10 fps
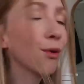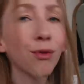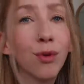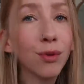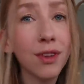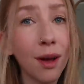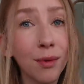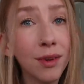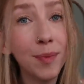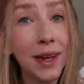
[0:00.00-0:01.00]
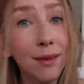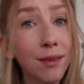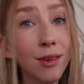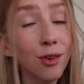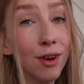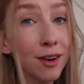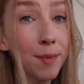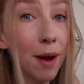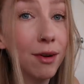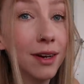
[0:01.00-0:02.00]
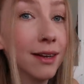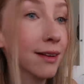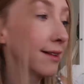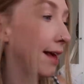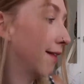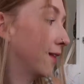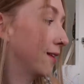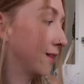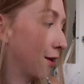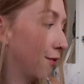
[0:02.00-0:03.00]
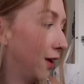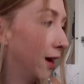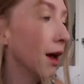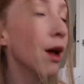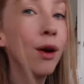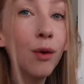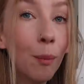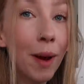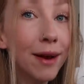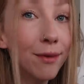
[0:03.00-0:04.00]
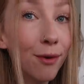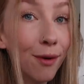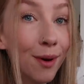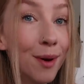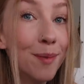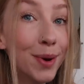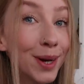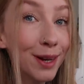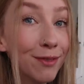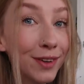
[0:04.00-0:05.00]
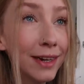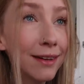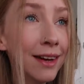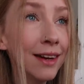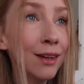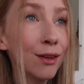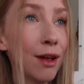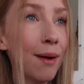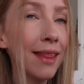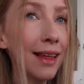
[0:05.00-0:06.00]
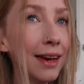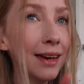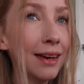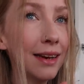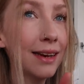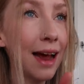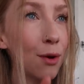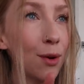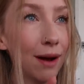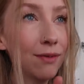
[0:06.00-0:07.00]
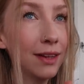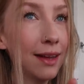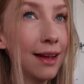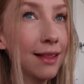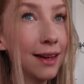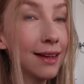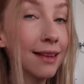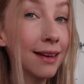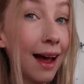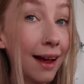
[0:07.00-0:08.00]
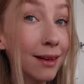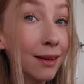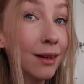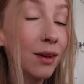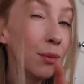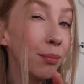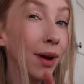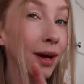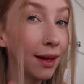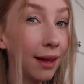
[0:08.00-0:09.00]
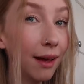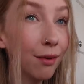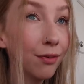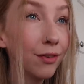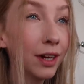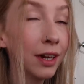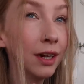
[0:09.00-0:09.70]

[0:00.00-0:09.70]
And of course I want to be transparent and say that this is gifted, not paid for, but gifted. So I think now you have to say that it's an ad, but gift.